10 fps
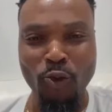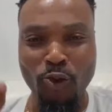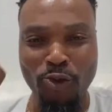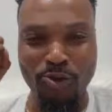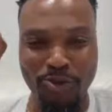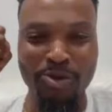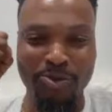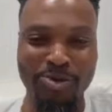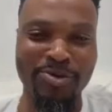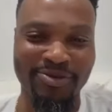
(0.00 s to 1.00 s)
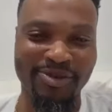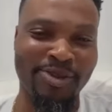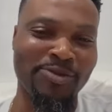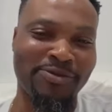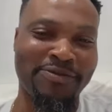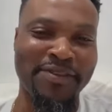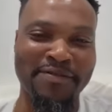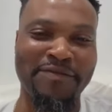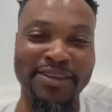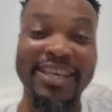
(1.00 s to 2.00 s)
Woo, woo, woo. Nollywood
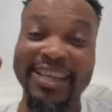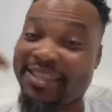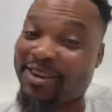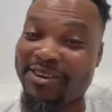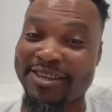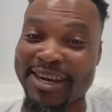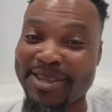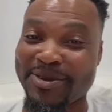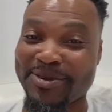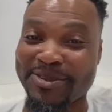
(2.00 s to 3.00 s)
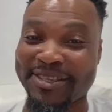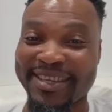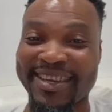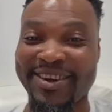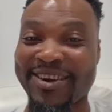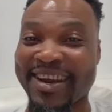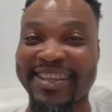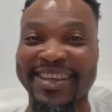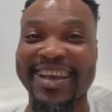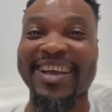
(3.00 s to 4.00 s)
Film Festival. Yes, it's 100 though. You see
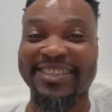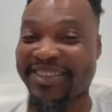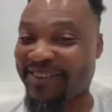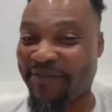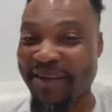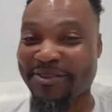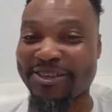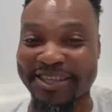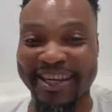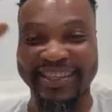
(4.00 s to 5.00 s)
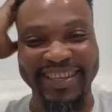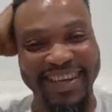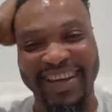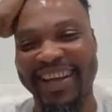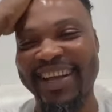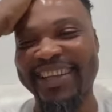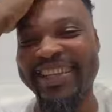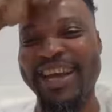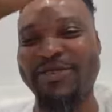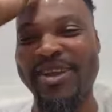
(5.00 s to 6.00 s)
already. Yes, 500. Yeah. Uh,
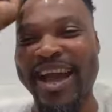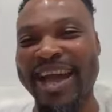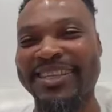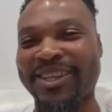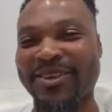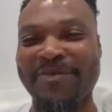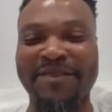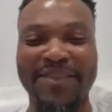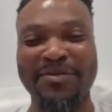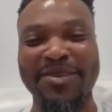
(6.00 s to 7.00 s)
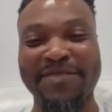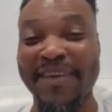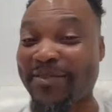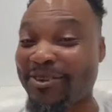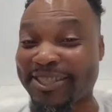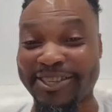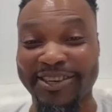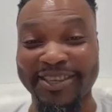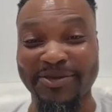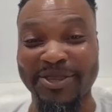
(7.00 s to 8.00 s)
thank you guys. I love my family. 500
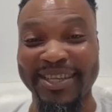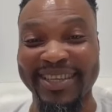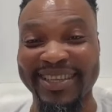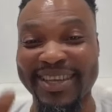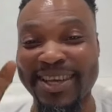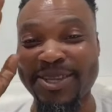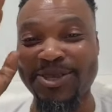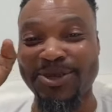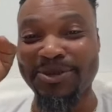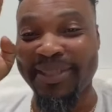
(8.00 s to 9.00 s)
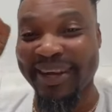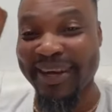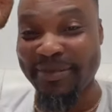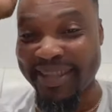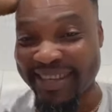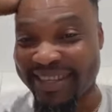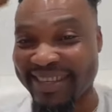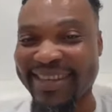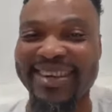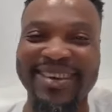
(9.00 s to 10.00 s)
already within two, three
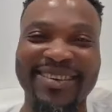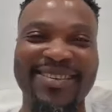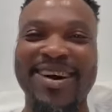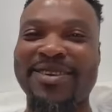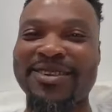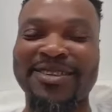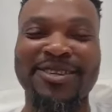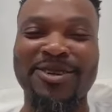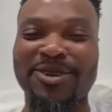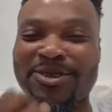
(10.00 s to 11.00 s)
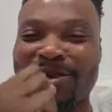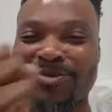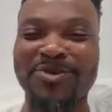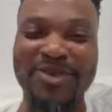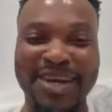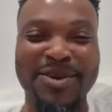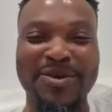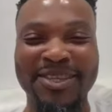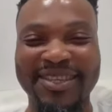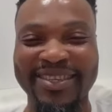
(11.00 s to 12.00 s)
minutes. Wow, this is awesome. Well, I
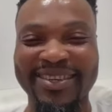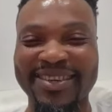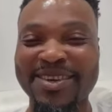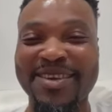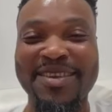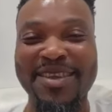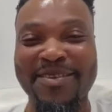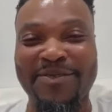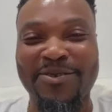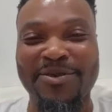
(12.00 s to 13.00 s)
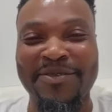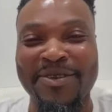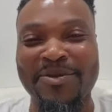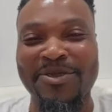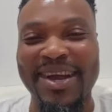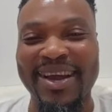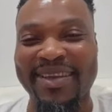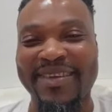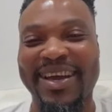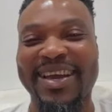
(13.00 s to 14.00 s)
always say, if not, if not, do
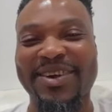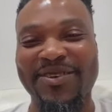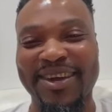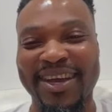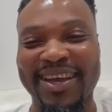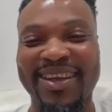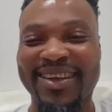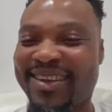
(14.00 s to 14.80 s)
not, the higher way.